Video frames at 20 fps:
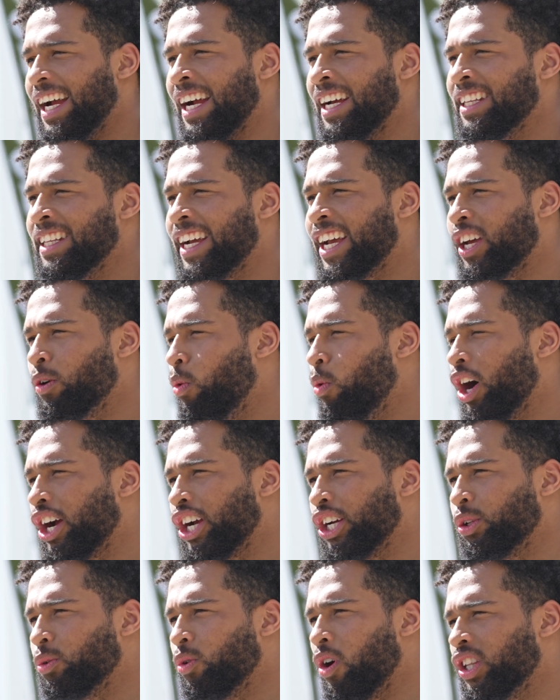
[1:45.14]
and they can
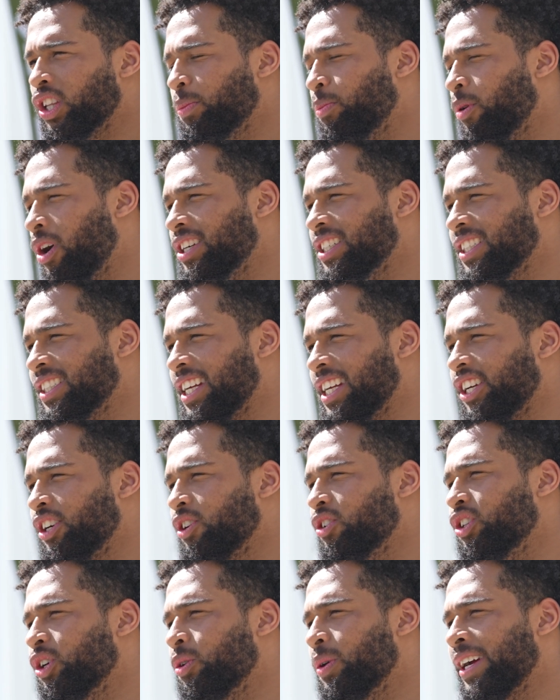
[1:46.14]
walk you through all the projects that
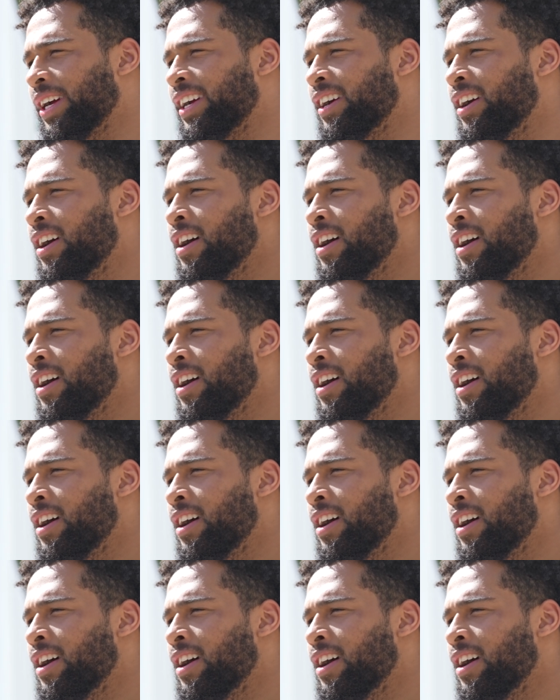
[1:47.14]
you're doing.